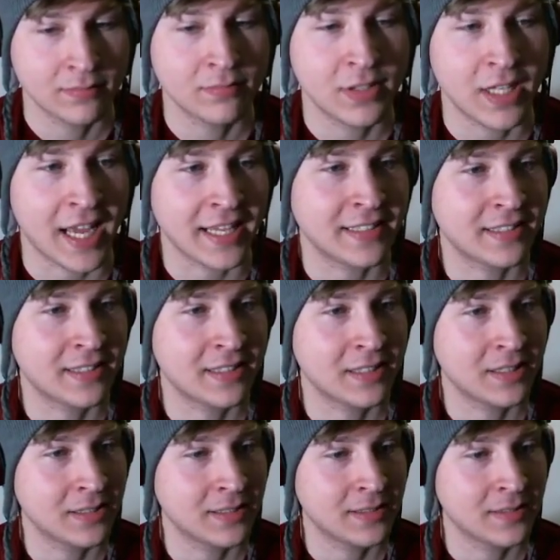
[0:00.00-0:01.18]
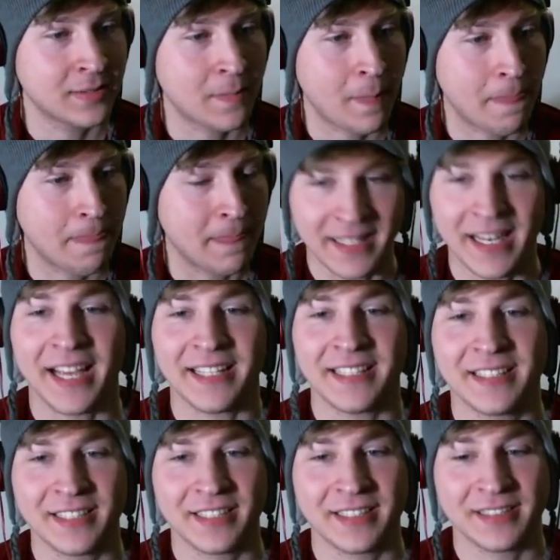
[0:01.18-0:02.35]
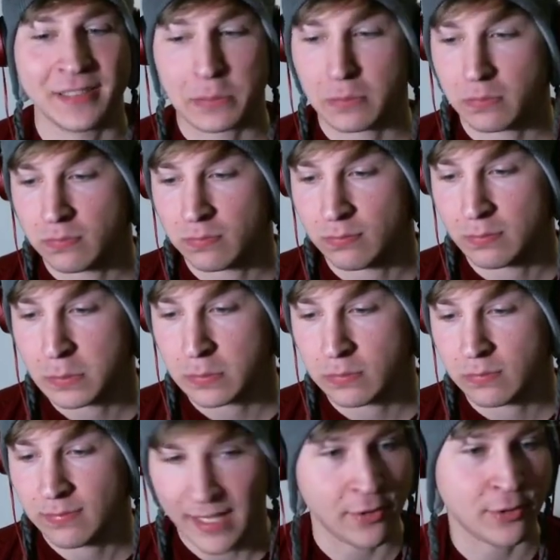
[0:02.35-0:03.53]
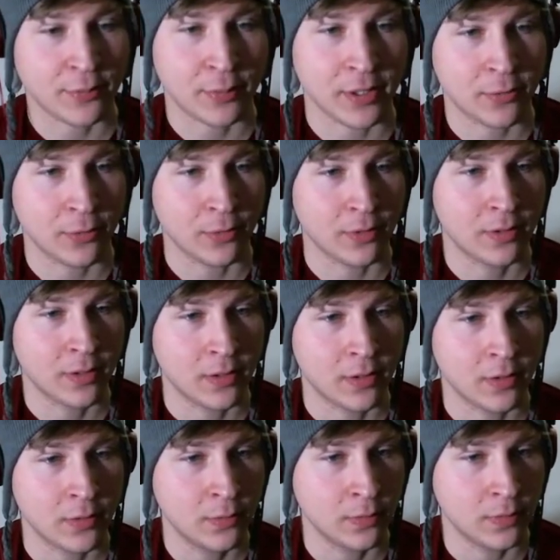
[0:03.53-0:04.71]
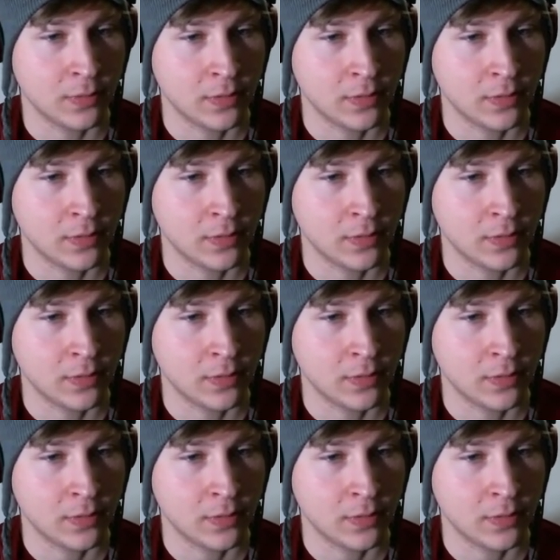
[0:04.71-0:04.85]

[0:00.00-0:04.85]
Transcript: Nice. Nice. That was pretty cool. Ooh.